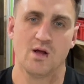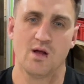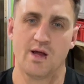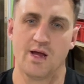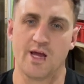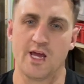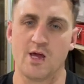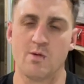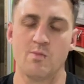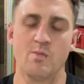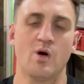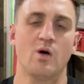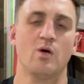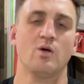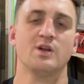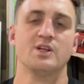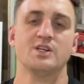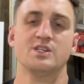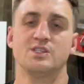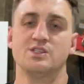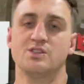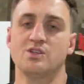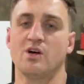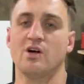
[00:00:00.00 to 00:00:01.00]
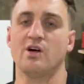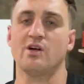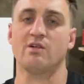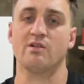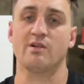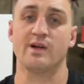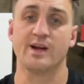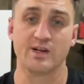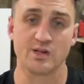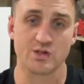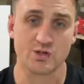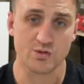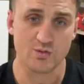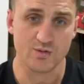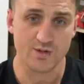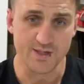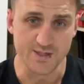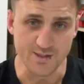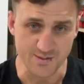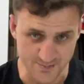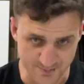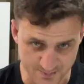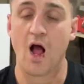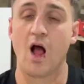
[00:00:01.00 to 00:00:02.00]
email list directory.
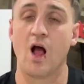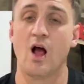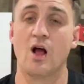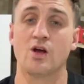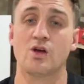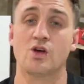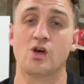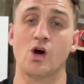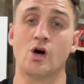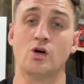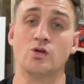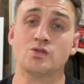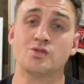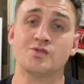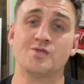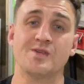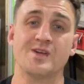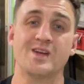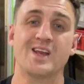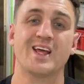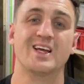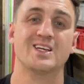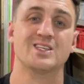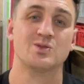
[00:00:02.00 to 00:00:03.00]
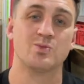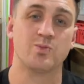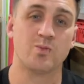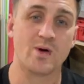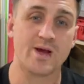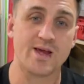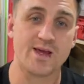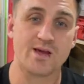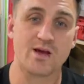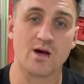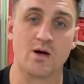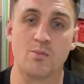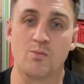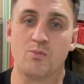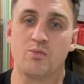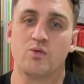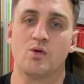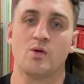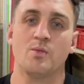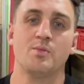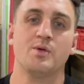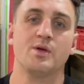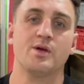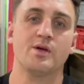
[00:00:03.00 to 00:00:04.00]
Goals for next week, I'm
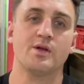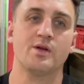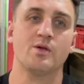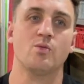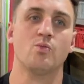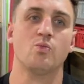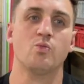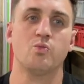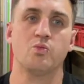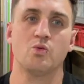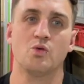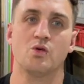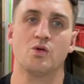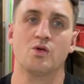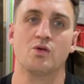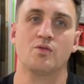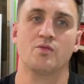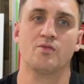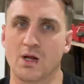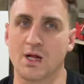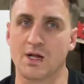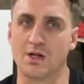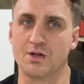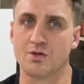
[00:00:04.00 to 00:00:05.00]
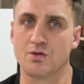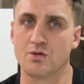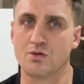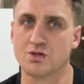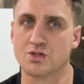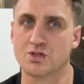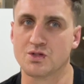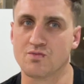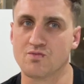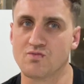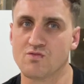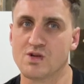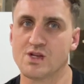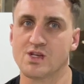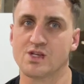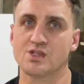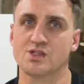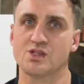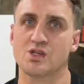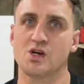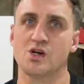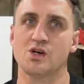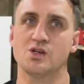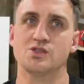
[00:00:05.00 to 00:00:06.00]
probably going to look and do some
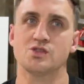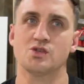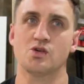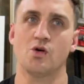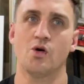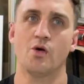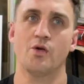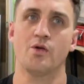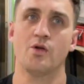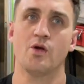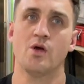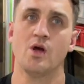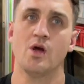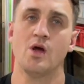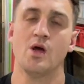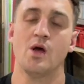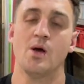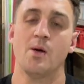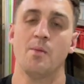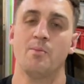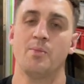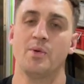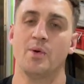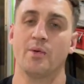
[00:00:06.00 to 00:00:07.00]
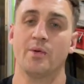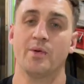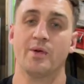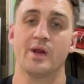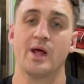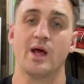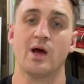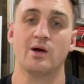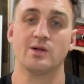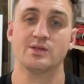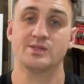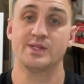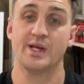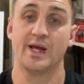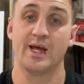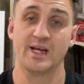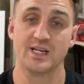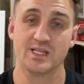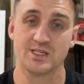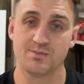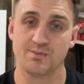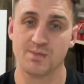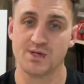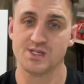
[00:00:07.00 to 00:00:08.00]
research on building out a
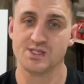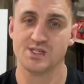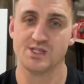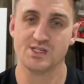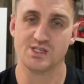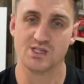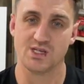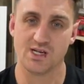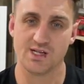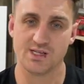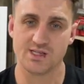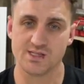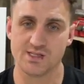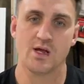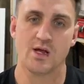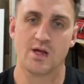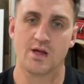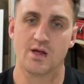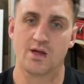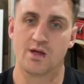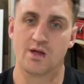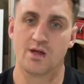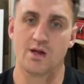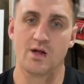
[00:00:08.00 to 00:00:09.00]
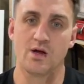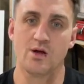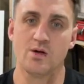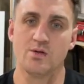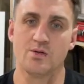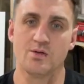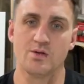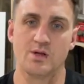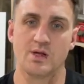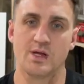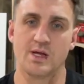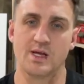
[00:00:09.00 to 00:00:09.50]
text message list, you know,